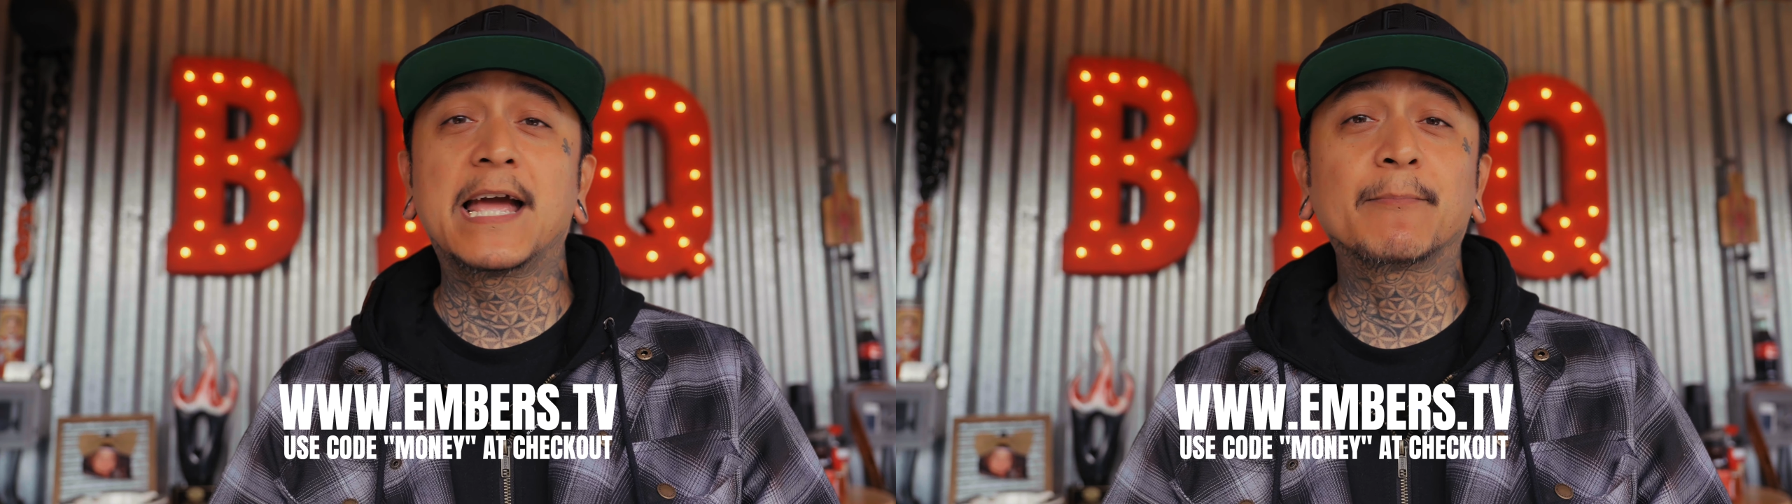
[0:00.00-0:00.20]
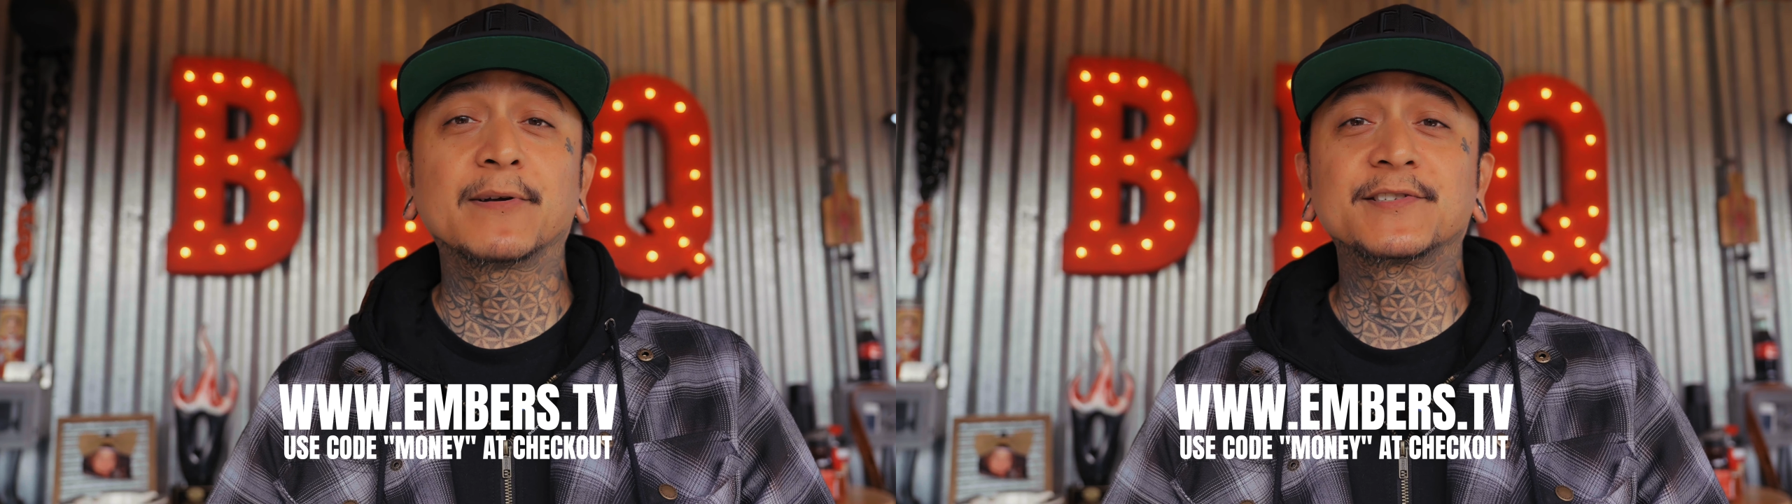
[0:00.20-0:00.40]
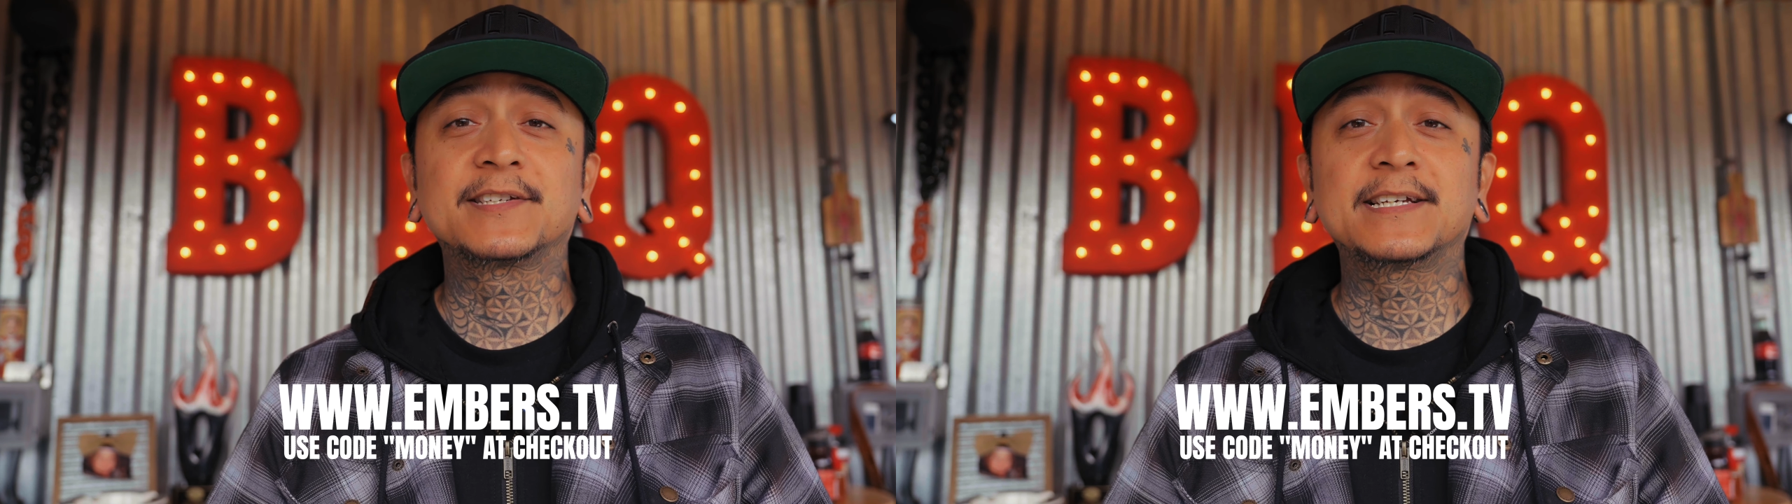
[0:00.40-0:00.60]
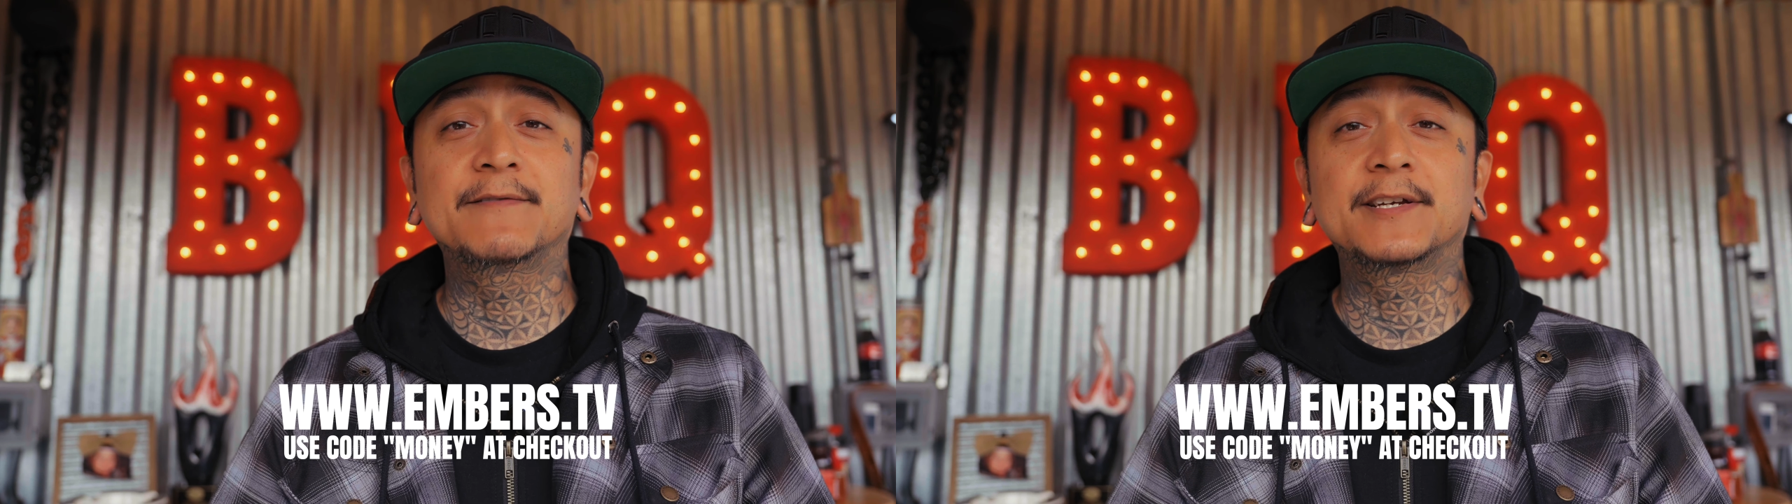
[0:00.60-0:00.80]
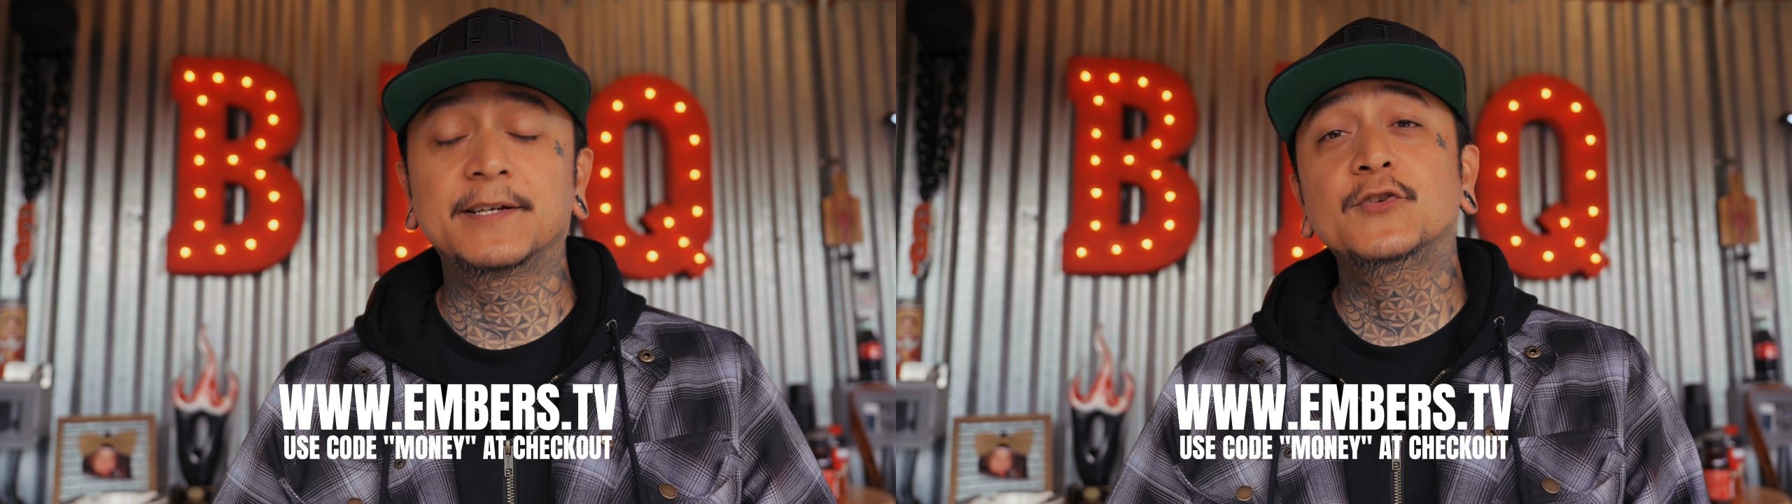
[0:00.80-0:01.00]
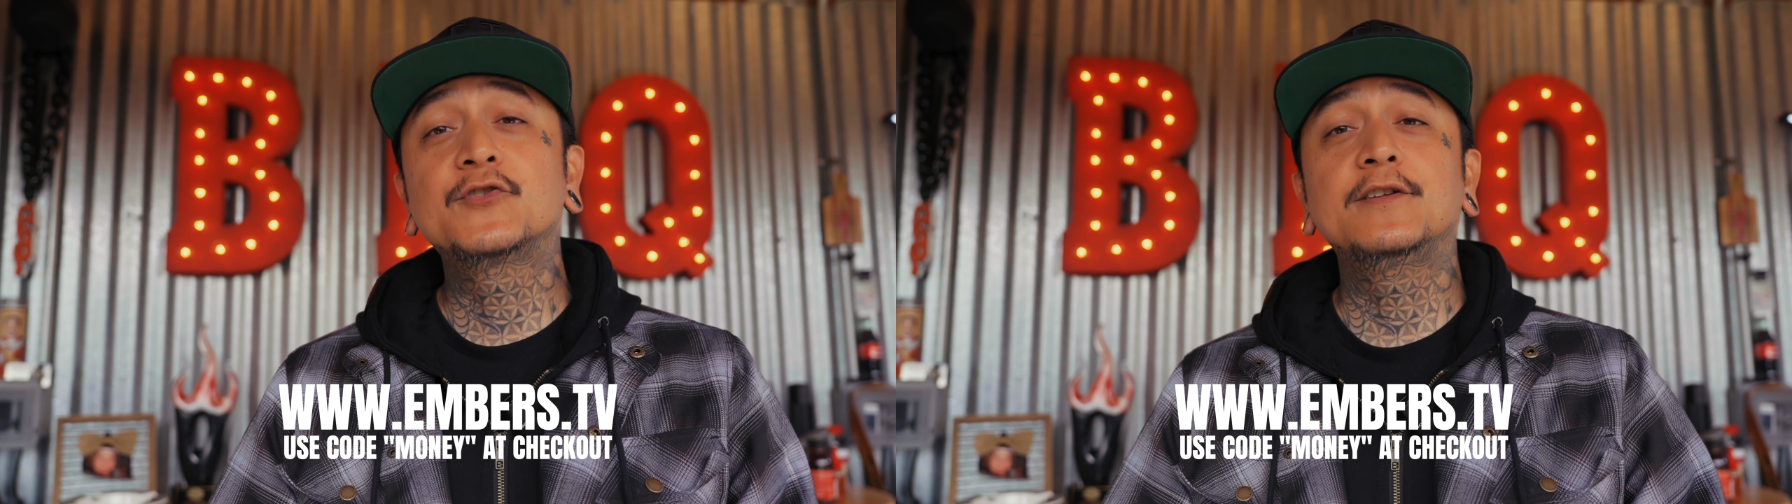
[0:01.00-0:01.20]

to Embers TV.